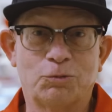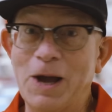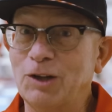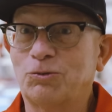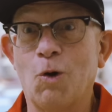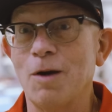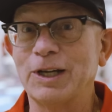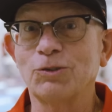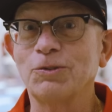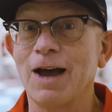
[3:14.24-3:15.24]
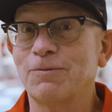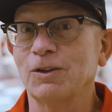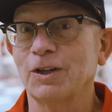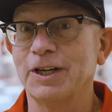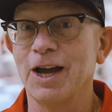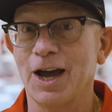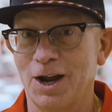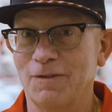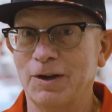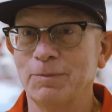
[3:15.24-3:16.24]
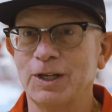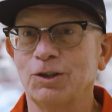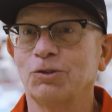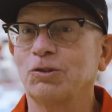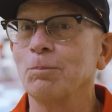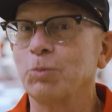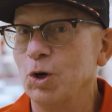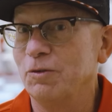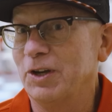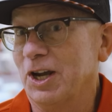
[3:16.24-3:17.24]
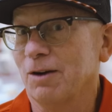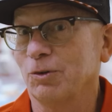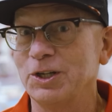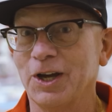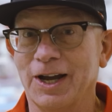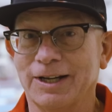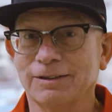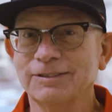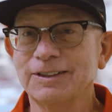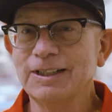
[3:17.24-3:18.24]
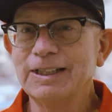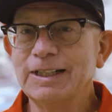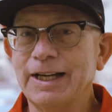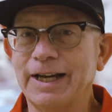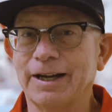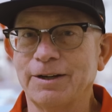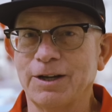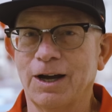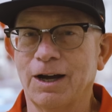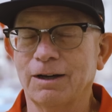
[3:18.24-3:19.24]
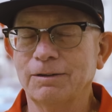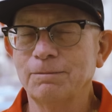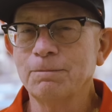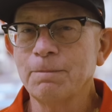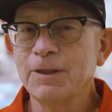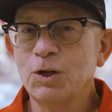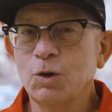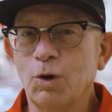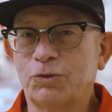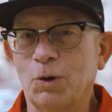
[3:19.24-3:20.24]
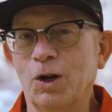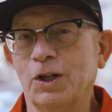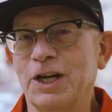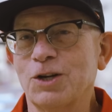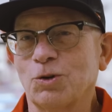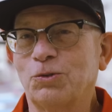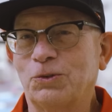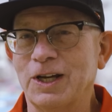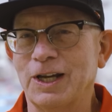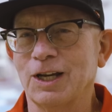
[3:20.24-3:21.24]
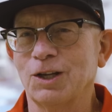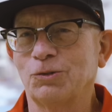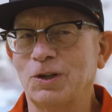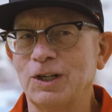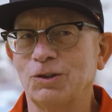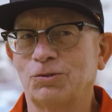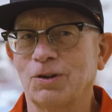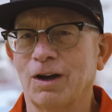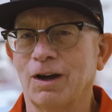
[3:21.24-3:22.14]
best swimming's definitely ahead of him. He is improving every day. And what's really interesting is he's